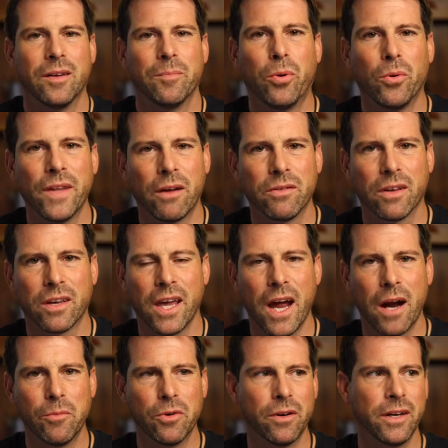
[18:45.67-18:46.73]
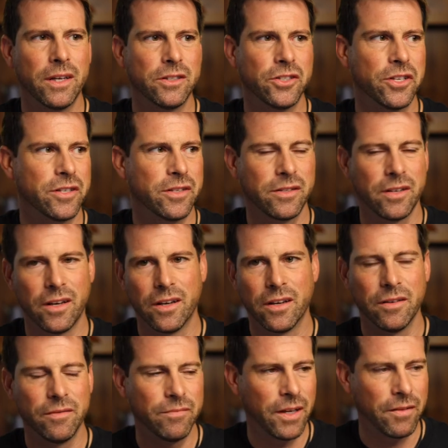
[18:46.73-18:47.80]
pulled out the camera and just
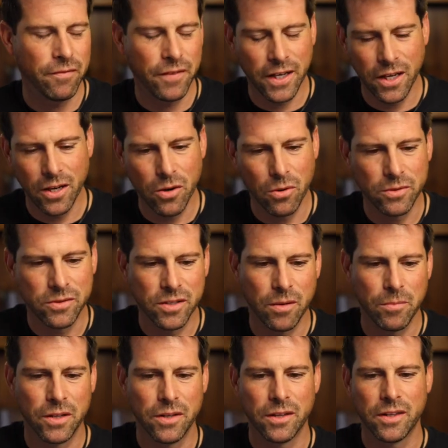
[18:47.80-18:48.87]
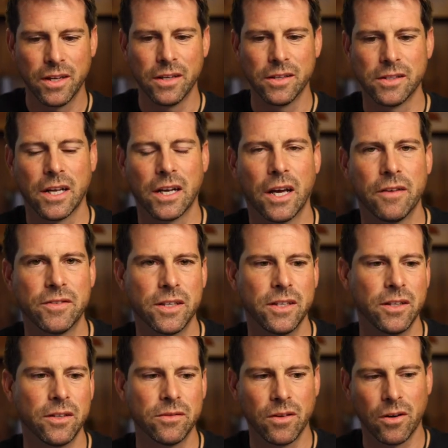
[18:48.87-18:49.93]
and videoed some of the things that I've
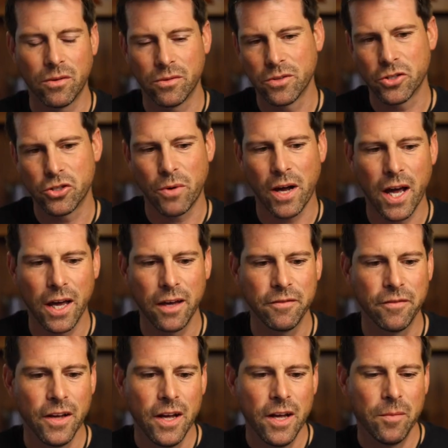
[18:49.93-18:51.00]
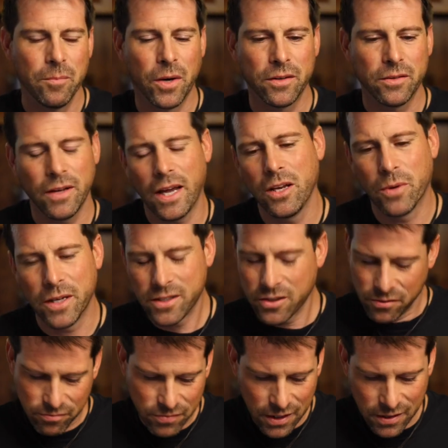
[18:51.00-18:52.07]
seen on the drive. But anyways,
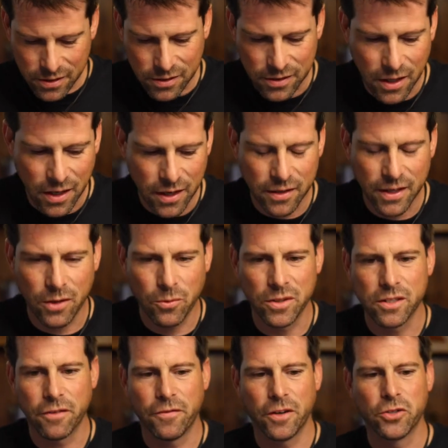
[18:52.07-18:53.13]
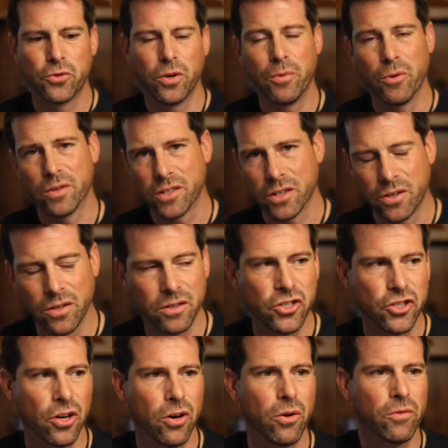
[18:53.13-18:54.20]
needless to say, that was a fun trip. It was a good
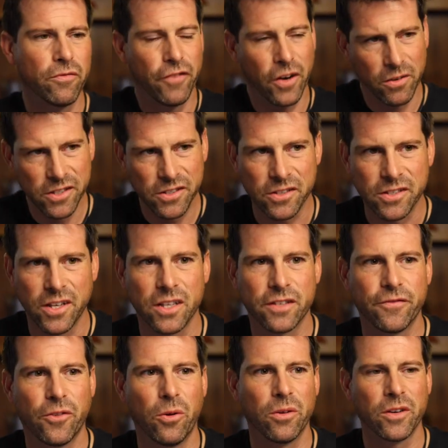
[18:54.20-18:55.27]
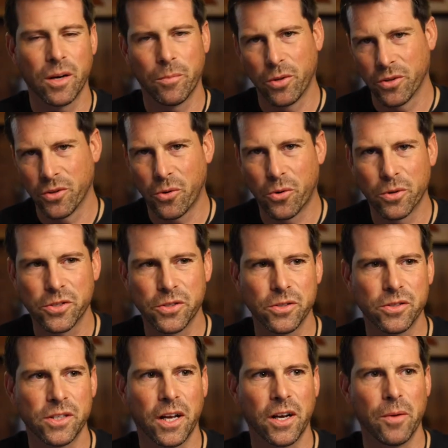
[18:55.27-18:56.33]
show, fairly successful. A couple of the
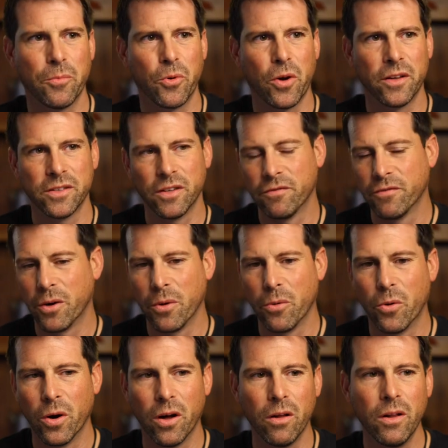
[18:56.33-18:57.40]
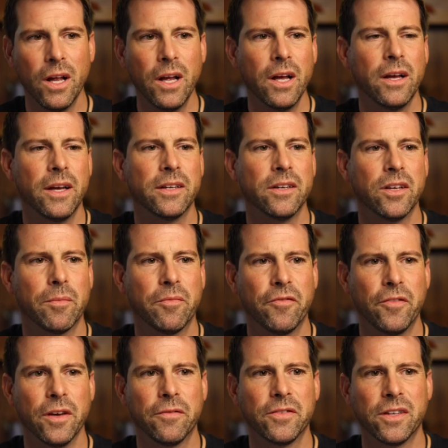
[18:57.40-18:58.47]
horses that I brought did very well, ended up
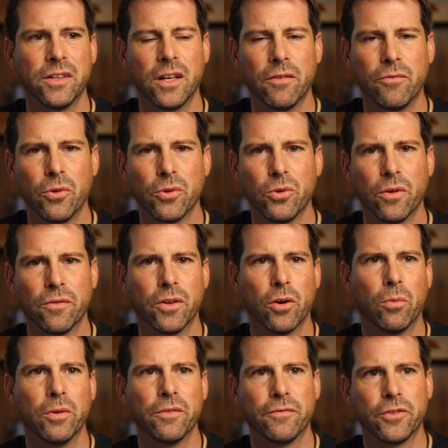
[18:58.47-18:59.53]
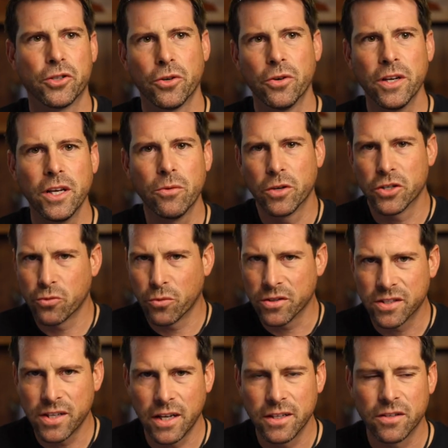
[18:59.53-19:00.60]
5th in the level 2 of the Open Futurity, which
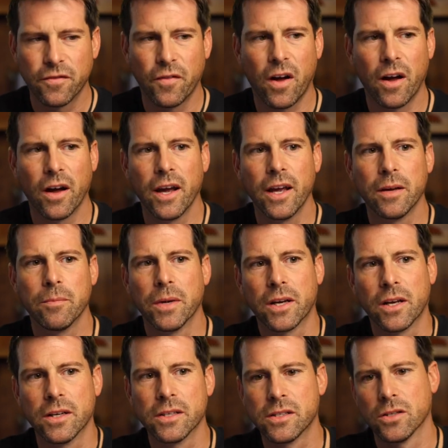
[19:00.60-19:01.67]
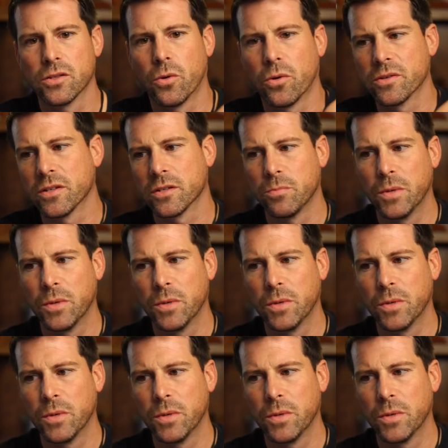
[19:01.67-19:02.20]
was satisfying because this horse has